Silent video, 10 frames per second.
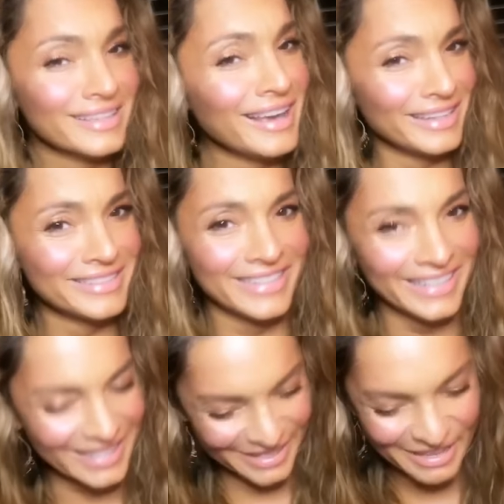Yes, it
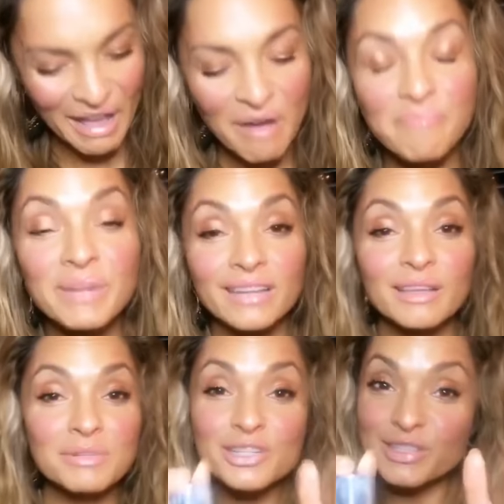is. But
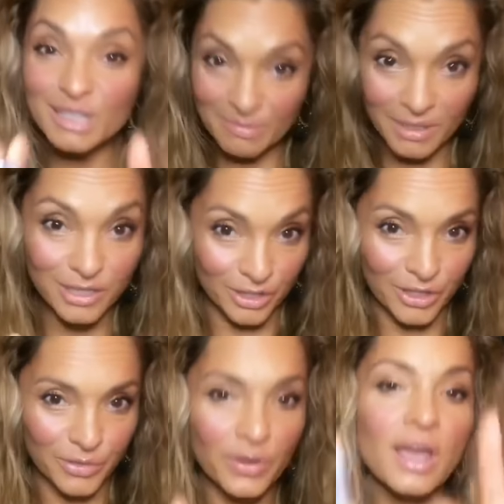let me just explain to
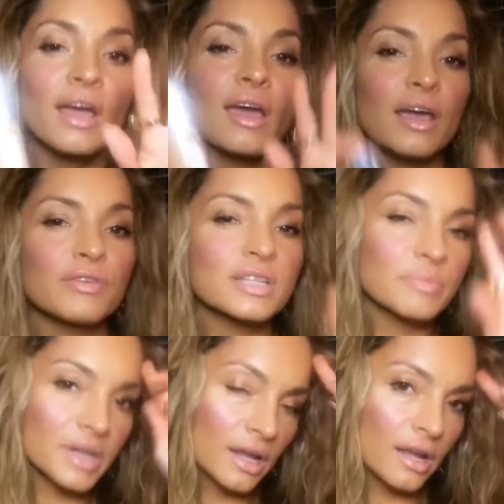you. Every
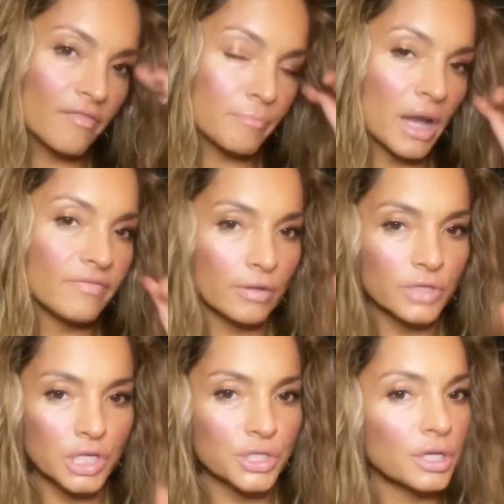time that I buy
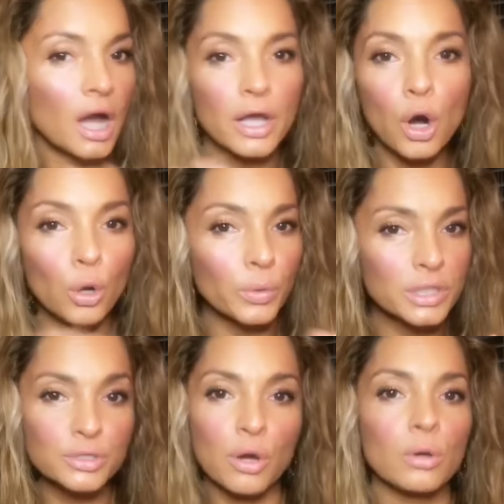foundation, I
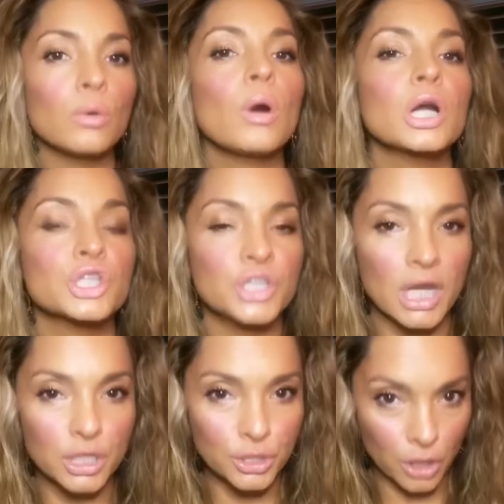always go a
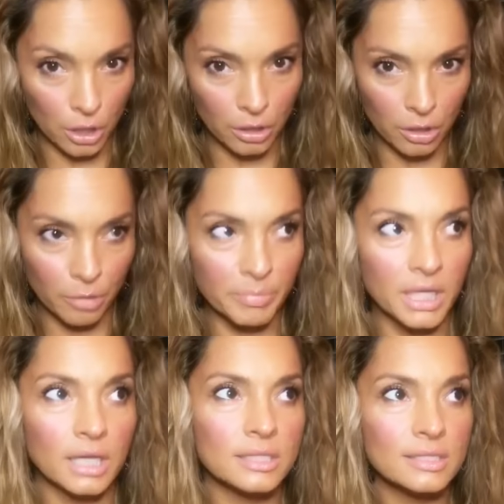shade darker
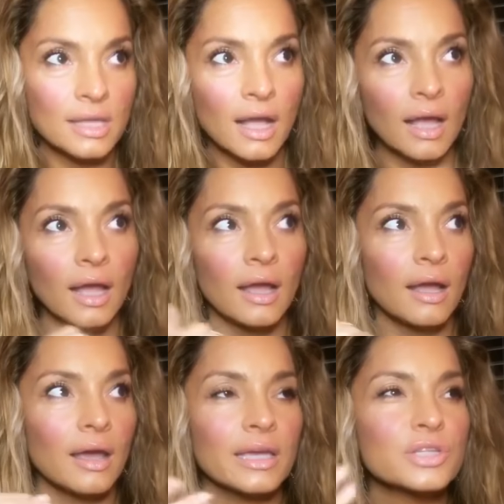because
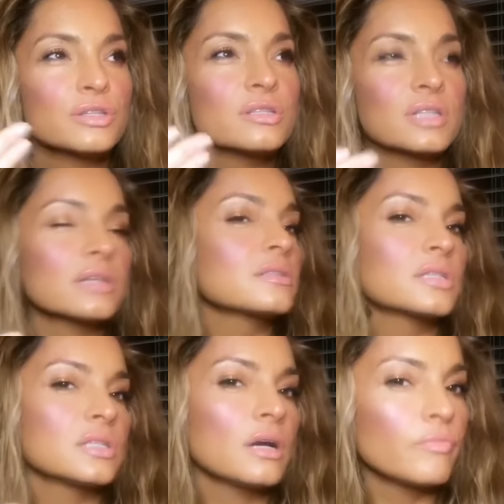it just does the
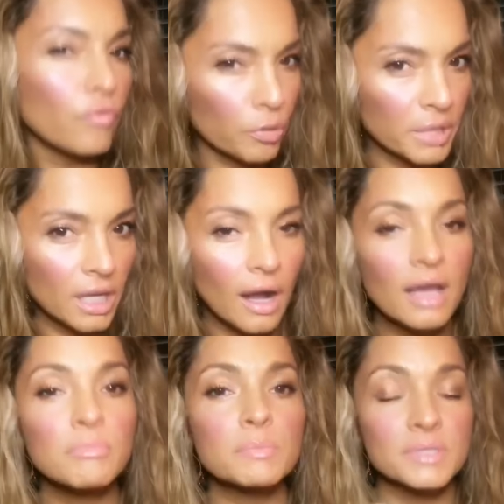job for me.
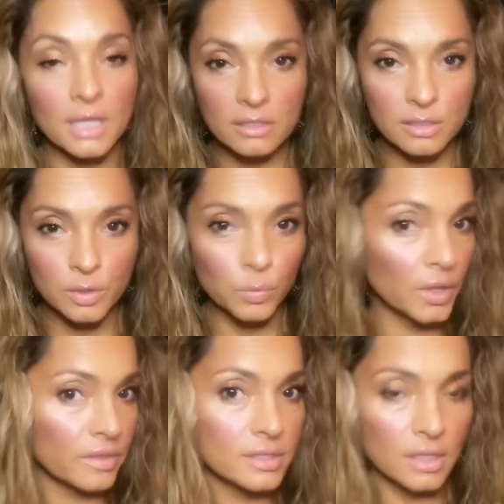I'm obsessed
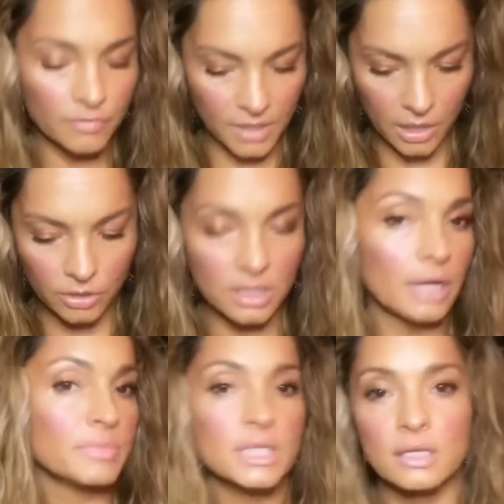with self-tanners and
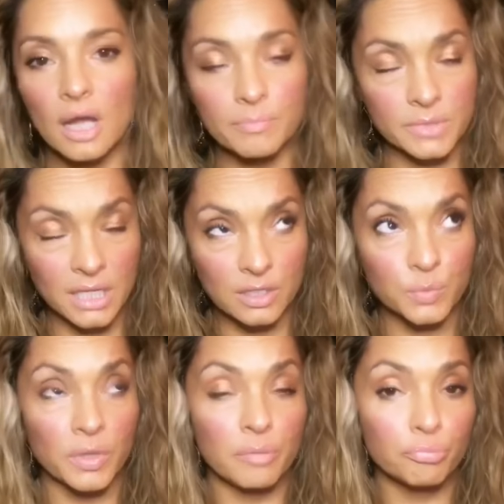I'm obsessed
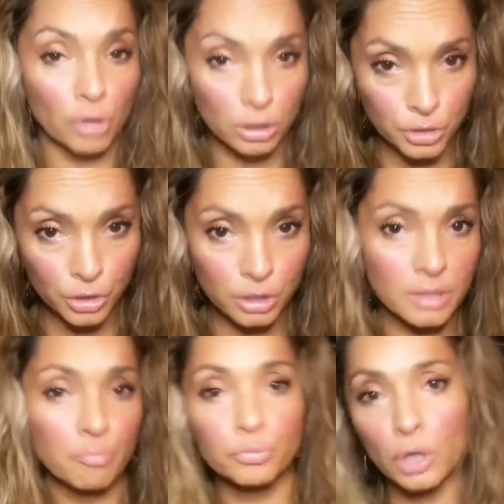with bronzers and